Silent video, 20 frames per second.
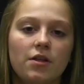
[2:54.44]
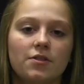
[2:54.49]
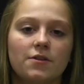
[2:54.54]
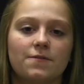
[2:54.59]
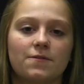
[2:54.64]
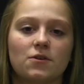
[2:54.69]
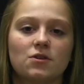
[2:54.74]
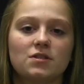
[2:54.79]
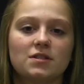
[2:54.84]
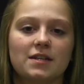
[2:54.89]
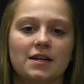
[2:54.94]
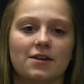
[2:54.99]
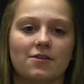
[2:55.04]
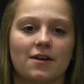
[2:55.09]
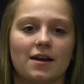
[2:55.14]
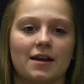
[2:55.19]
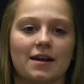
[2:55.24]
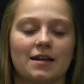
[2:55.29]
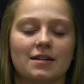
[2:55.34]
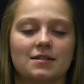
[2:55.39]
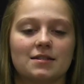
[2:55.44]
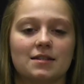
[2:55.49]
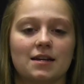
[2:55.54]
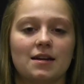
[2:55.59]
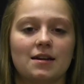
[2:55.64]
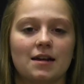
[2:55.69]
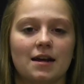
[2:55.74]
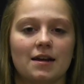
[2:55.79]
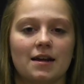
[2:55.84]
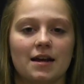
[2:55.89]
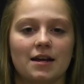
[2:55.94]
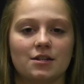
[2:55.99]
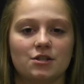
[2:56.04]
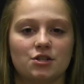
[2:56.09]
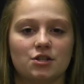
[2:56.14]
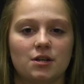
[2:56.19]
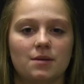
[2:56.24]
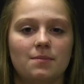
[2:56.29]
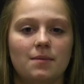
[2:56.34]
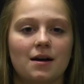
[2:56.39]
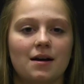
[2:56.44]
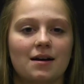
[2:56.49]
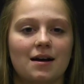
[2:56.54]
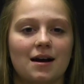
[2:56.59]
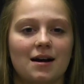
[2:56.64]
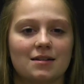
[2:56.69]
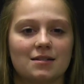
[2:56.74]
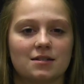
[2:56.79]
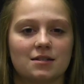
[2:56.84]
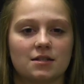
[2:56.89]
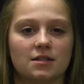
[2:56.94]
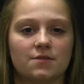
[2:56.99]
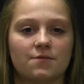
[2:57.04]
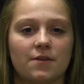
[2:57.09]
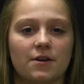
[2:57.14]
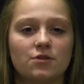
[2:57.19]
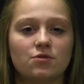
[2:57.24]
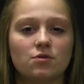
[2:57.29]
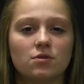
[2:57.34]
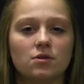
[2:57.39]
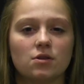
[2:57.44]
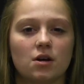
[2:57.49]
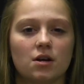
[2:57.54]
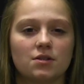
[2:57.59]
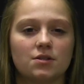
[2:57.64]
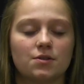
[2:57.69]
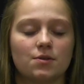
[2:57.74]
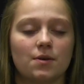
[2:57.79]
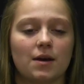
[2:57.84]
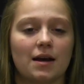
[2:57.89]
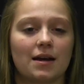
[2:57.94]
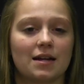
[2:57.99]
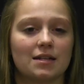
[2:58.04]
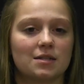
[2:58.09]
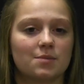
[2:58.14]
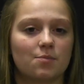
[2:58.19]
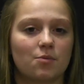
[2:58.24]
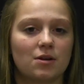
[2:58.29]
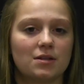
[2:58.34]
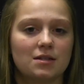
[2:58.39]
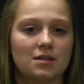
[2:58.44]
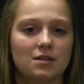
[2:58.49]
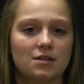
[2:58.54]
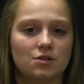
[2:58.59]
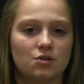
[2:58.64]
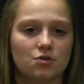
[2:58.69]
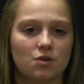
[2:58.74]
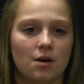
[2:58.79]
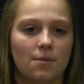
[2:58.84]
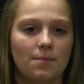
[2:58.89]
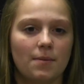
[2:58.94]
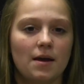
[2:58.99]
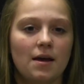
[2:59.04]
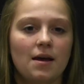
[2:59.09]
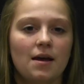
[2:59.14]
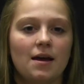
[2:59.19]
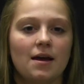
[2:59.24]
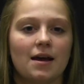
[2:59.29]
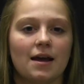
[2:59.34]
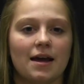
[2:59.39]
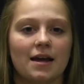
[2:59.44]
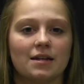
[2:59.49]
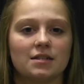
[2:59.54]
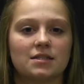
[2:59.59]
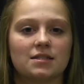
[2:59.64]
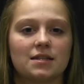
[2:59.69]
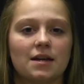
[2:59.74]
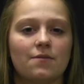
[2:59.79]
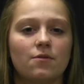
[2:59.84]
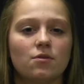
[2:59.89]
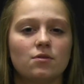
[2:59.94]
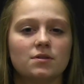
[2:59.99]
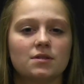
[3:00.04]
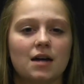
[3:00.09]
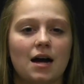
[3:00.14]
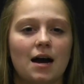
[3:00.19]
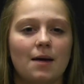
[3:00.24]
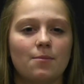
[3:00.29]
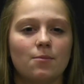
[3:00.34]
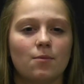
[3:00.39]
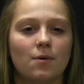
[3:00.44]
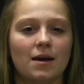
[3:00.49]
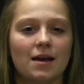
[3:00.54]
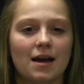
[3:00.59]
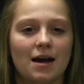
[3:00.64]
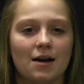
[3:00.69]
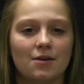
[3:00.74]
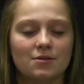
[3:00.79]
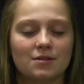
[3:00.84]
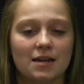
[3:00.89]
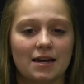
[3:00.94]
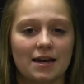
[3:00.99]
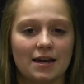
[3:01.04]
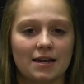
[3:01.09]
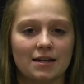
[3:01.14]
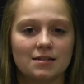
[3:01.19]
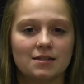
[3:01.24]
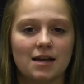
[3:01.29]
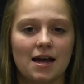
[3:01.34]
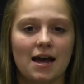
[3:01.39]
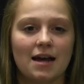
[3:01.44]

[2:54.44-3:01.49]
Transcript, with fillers: The first hearing in CNN and Jim Acosta's federal lawsuit against President Trump and several top White House aides